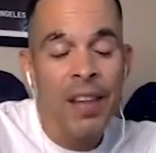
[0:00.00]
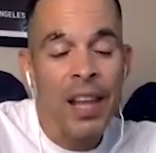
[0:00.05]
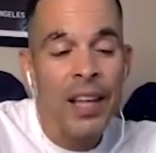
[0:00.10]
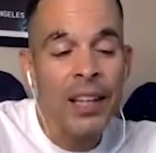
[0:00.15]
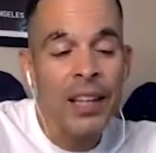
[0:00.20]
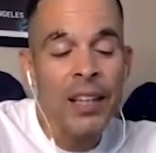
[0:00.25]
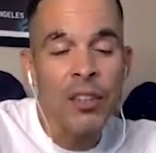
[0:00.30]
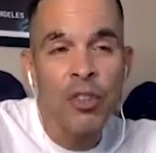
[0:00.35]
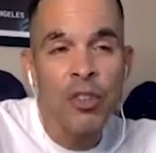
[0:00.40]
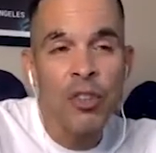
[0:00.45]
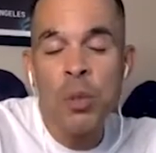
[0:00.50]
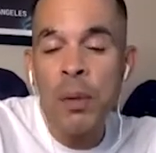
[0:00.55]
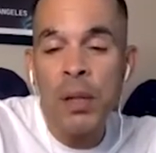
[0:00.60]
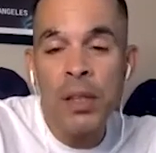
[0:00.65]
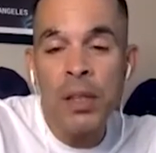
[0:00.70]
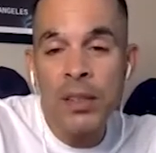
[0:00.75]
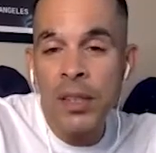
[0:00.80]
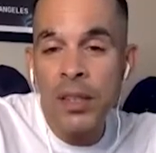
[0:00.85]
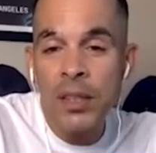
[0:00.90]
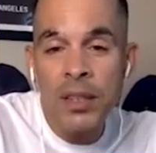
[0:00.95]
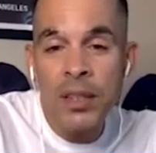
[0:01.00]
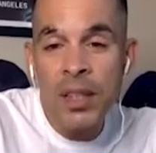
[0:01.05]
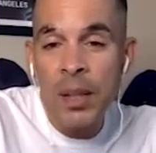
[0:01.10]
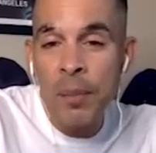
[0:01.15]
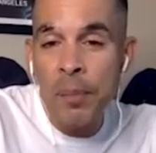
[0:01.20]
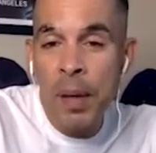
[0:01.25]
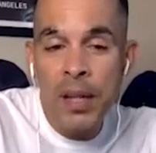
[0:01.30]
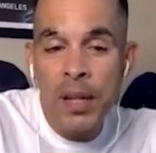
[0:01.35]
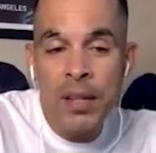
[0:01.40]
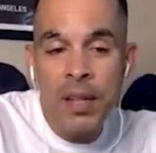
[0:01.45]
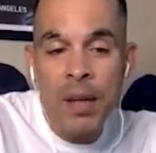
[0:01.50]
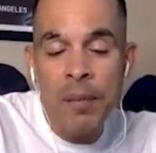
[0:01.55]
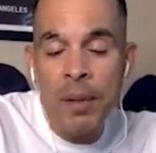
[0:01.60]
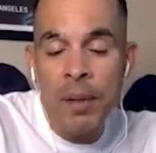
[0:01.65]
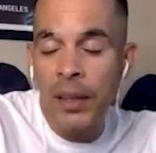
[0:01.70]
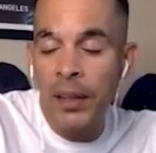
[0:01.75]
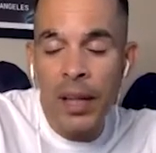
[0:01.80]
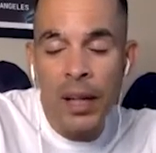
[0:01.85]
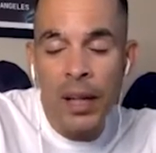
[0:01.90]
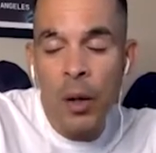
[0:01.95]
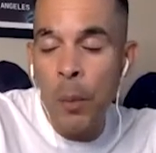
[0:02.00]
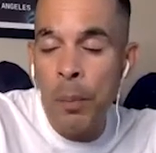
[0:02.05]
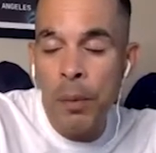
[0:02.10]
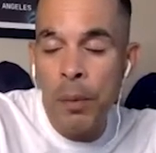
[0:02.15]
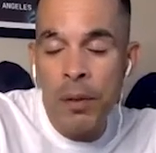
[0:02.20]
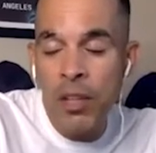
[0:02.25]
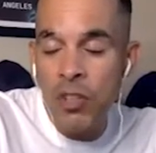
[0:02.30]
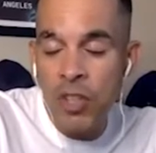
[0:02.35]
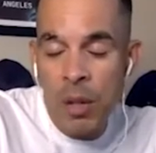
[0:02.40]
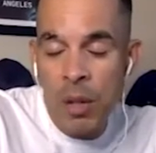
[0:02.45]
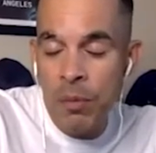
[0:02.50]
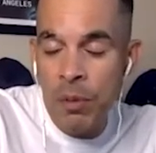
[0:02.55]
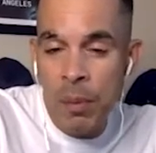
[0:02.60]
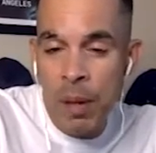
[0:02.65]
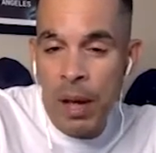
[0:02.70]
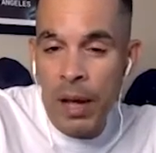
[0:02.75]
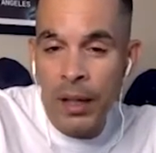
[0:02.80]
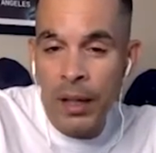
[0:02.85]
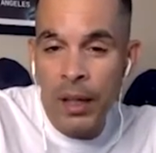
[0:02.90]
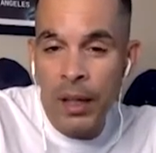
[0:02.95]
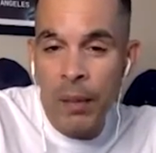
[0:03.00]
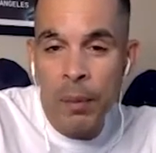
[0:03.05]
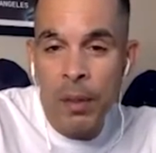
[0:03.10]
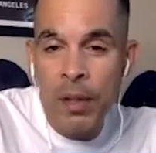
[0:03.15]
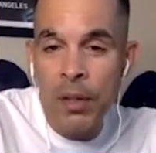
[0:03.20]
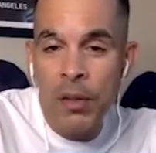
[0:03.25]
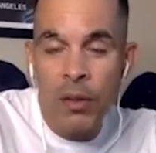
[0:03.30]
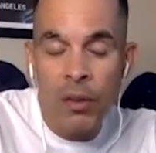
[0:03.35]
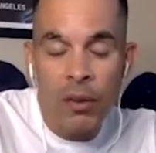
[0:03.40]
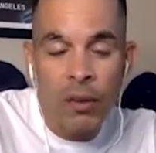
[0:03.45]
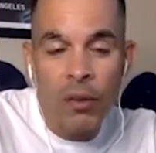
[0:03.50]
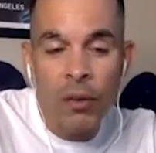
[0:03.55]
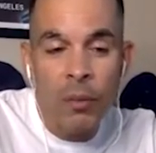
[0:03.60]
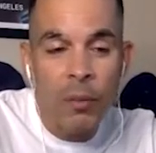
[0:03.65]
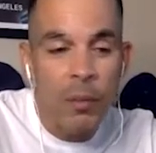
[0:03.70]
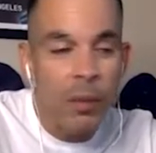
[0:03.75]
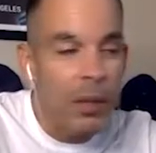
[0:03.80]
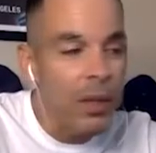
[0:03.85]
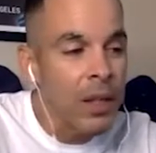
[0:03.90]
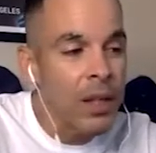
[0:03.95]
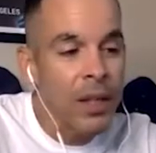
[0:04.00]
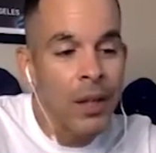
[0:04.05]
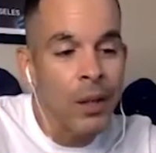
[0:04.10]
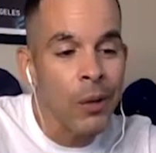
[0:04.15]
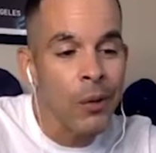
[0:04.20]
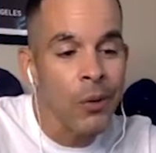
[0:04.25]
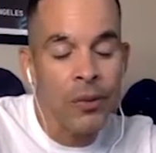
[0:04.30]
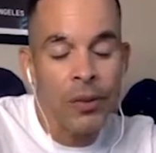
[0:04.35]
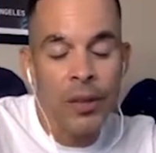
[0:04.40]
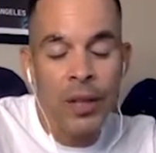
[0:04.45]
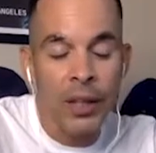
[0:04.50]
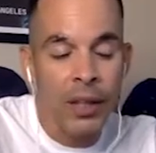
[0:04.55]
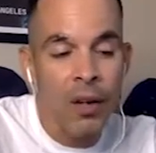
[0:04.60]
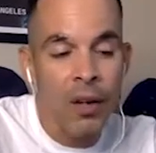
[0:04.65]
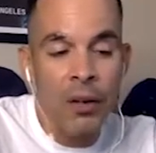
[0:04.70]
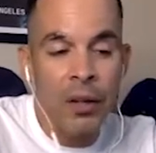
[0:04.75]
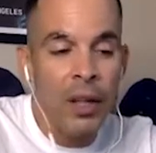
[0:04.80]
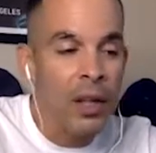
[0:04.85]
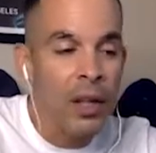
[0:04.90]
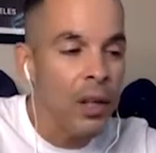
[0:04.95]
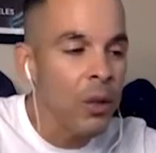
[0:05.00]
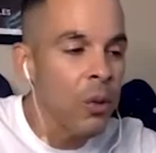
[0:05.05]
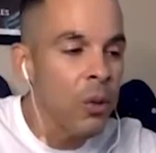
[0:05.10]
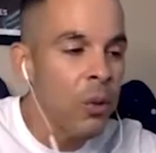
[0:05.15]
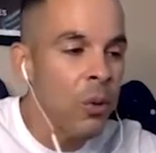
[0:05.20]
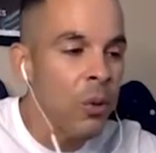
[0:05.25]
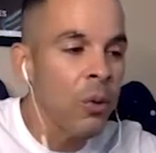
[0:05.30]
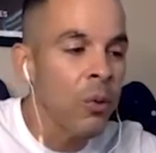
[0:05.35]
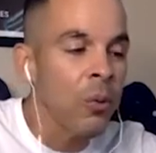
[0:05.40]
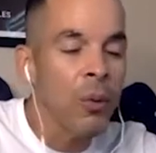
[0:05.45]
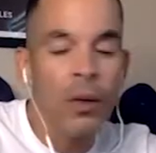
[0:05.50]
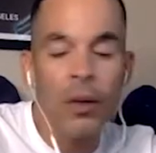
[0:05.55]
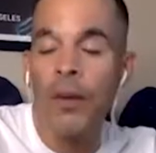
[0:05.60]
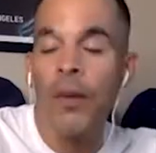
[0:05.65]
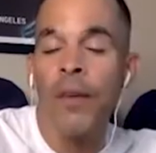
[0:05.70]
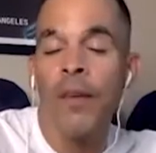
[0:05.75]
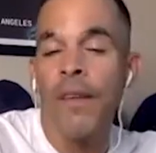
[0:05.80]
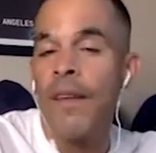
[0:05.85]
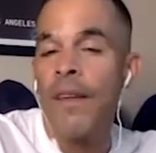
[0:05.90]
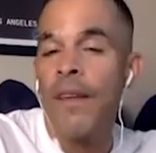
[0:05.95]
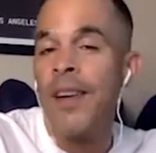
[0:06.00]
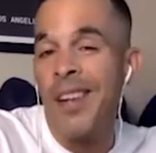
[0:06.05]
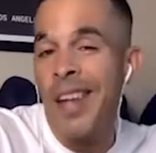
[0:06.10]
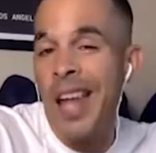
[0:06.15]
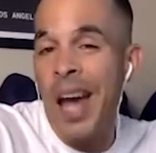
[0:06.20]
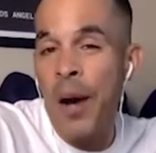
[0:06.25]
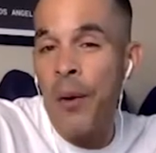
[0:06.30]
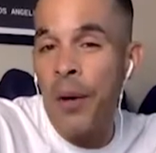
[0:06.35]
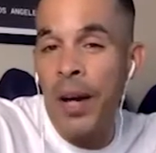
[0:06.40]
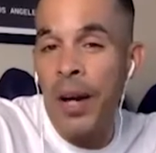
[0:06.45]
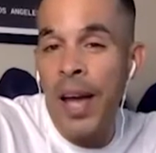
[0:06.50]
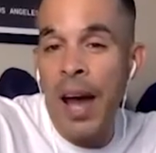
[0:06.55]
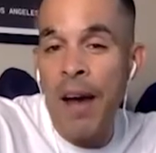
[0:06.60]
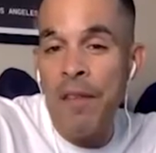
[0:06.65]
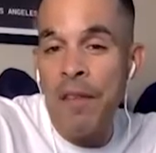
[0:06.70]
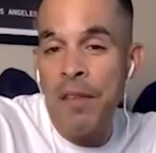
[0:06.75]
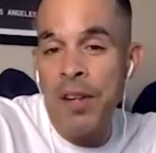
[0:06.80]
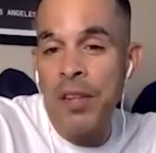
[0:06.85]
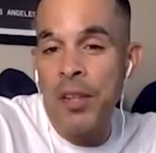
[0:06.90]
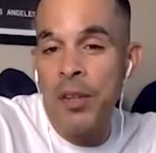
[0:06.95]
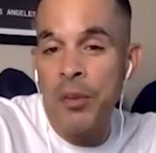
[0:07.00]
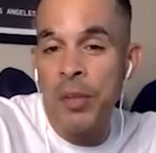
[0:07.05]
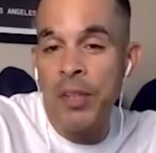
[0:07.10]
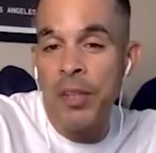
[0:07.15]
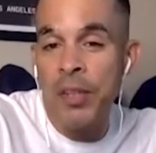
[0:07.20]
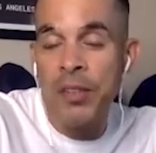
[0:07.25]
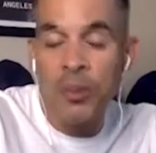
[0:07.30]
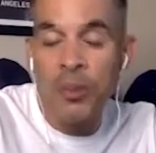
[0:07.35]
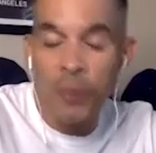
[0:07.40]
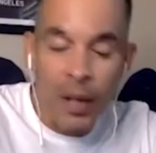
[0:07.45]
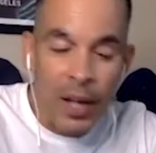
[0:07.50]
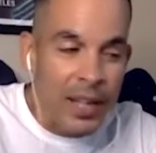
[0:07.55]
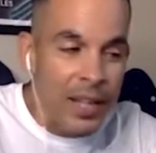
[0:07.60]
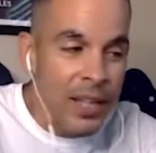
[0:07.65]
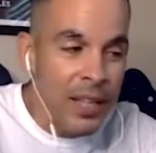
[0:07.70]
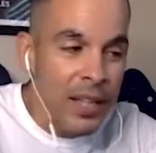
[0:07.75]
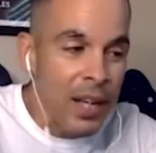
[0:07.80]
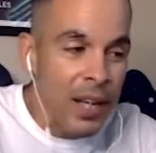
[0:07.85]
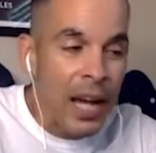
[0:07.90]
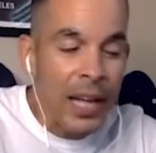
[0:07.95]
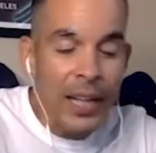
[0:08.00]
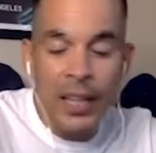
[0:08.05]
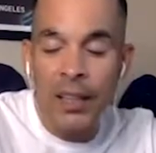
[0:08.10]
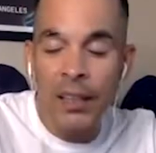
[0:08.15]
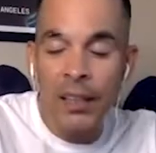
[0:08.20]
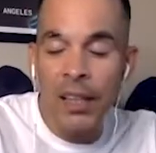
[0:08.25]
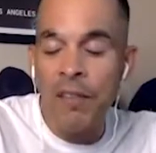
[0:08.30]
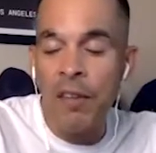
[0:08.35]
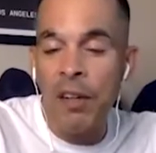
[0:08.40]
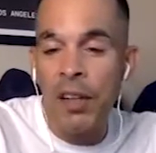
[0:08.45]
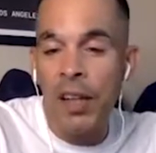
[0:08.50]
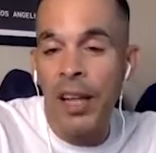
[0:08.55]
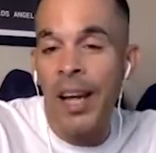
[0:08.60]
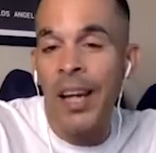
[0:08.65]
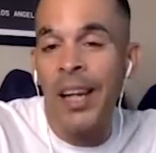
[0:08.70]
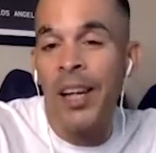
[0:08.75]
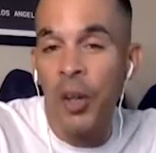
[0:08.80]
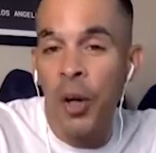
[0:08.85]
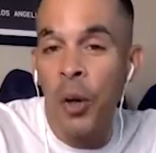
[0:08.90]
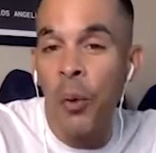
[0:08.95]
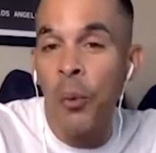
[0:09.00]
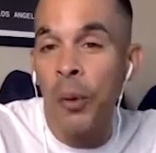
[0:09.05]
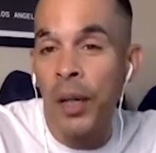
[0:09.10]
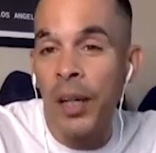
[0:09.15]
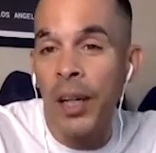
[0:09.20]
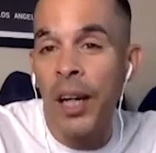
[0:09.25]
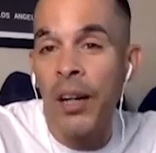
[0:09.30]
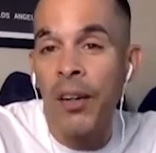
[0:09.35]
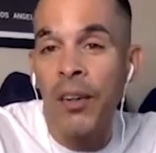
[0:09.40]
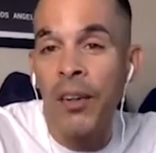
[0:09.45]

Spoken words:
Like 2 months into the pandemic, they opened the gyms back up in Oklahoma, and I was like, okay, cool. Well, now I have another reason why I can leave LA. I can go work out.